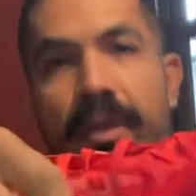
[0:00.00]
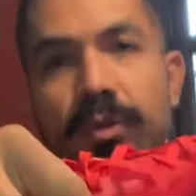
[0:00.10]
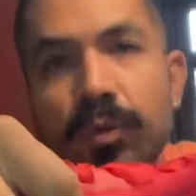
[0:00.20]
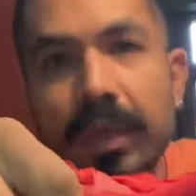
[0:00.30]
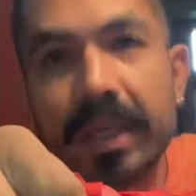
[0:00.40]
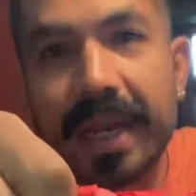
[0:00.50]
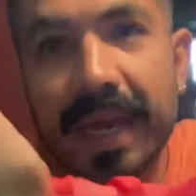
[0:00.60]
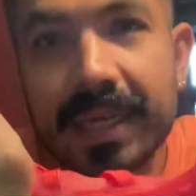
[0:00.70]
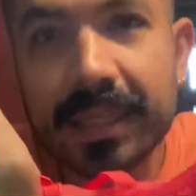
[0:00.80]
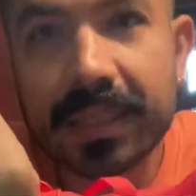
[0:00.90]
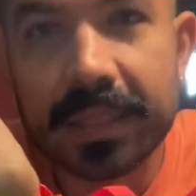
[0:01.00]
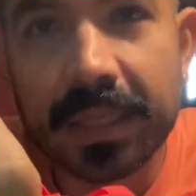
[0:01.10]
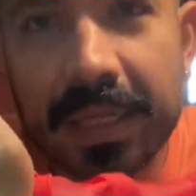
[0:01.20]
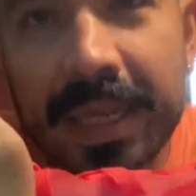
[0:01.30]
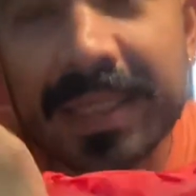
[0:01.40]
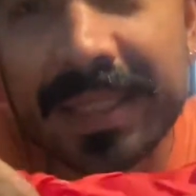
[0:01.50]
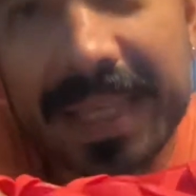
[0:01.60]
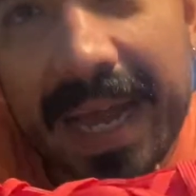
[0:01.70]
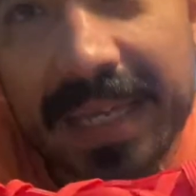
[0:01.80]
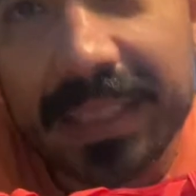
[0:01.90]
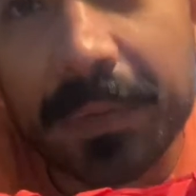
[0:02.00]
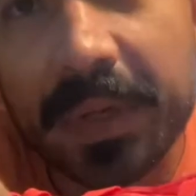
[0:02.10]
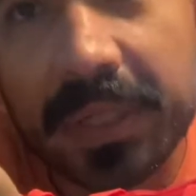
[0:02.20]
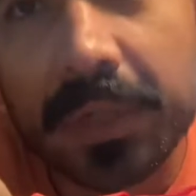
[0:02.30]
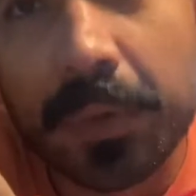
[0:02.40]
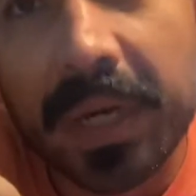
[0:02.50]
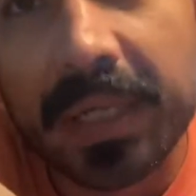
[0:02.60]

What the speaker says: really nice. It's nice. I'm gonna tell you why I